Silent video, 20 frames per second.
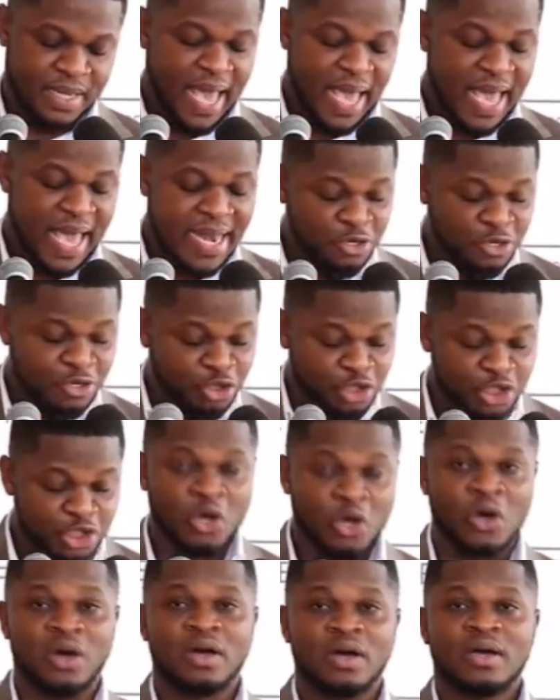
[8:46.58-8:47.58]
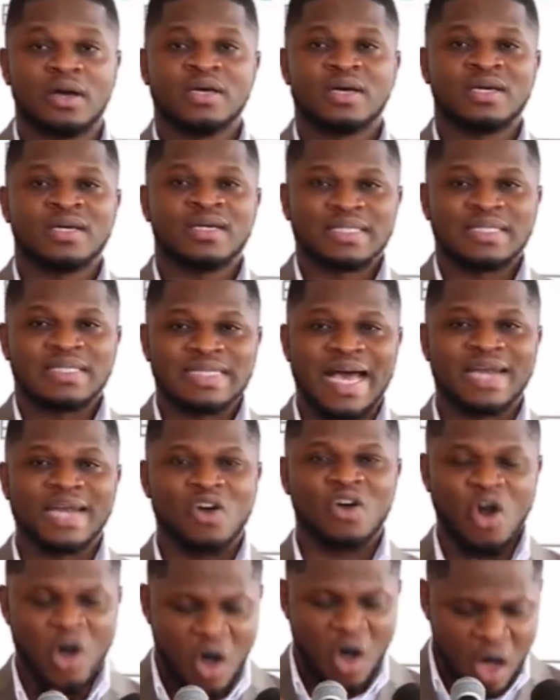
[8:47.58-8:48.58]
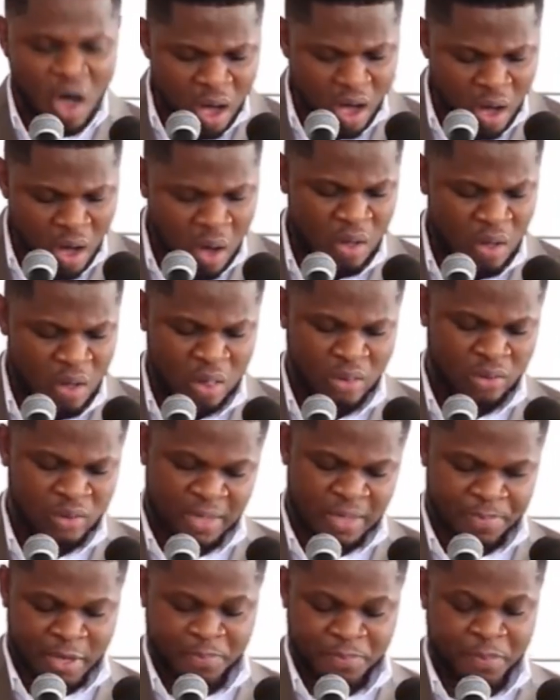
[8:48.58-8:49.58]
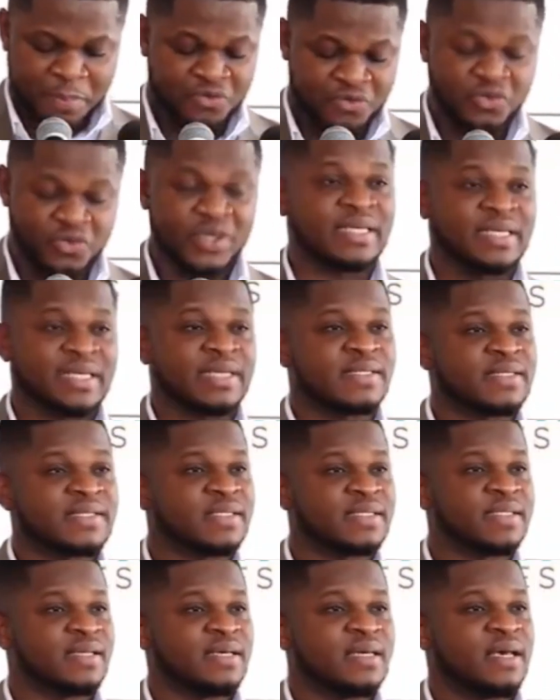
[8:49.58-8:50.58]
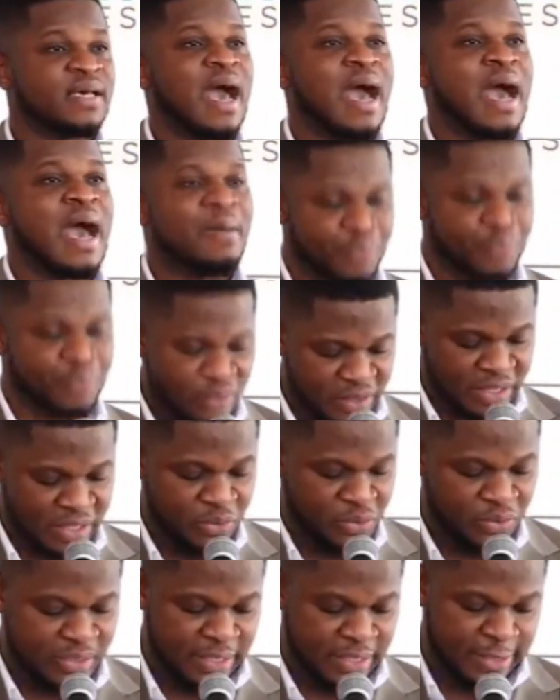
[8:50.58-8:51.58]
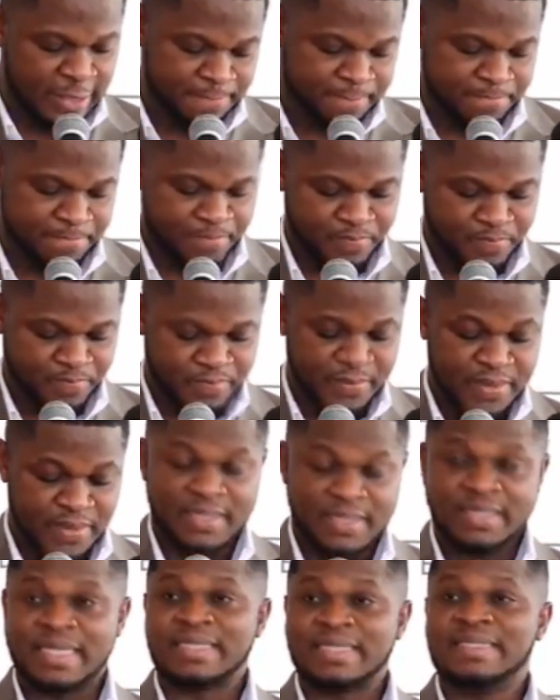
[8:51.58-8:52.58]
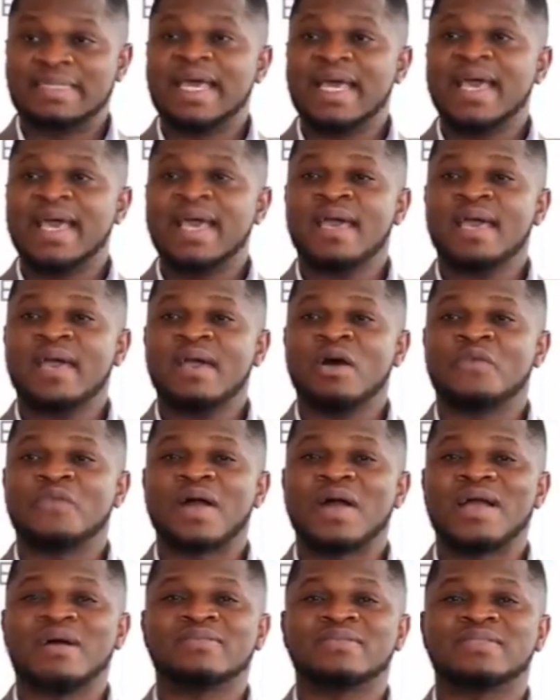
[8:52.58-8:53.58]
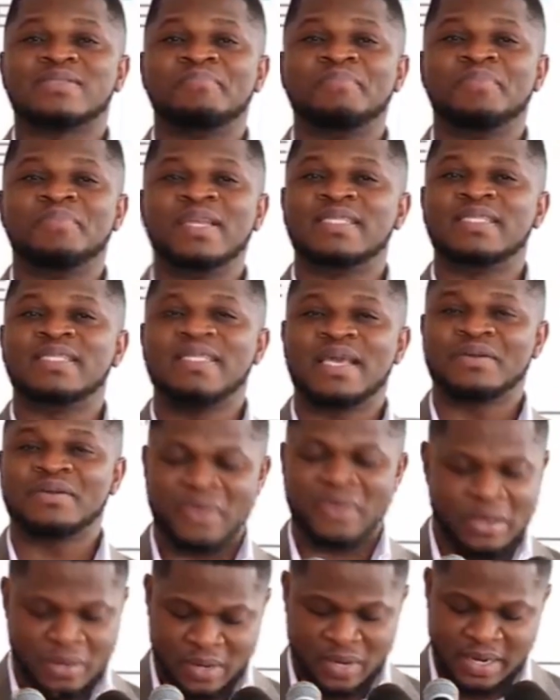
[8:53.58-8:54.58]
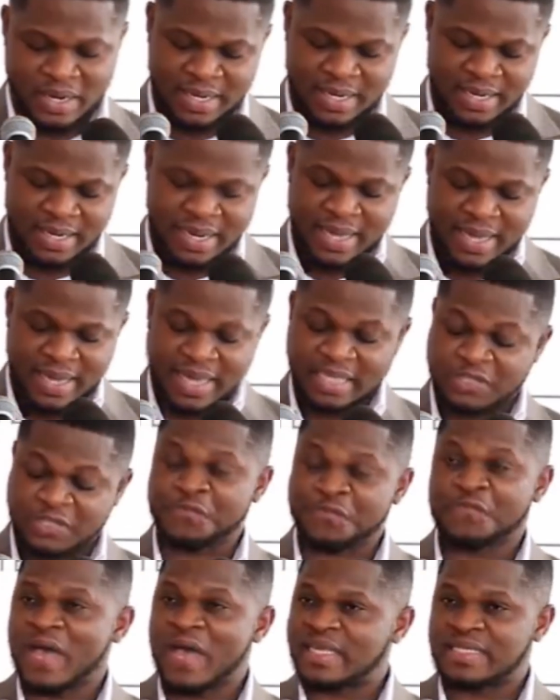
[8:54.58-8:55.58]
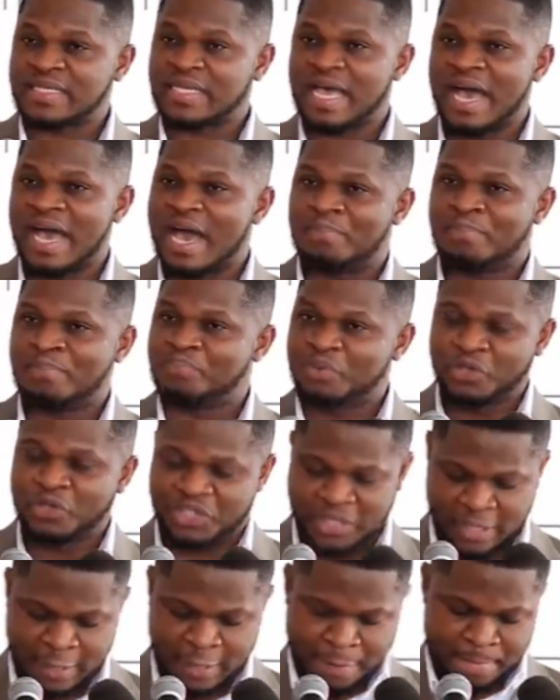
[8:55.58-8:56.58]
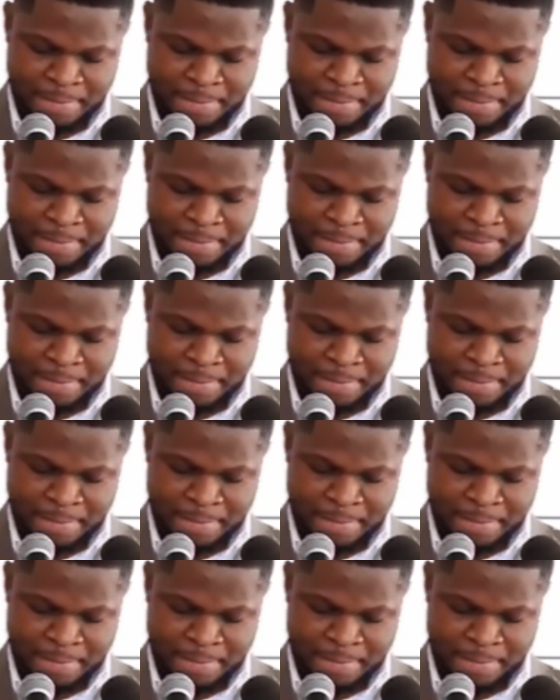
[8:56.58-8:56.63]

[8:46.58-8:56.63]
and ensure that all the perpetrators are prosecuted. The day of accountability and reckoning is fast approaching,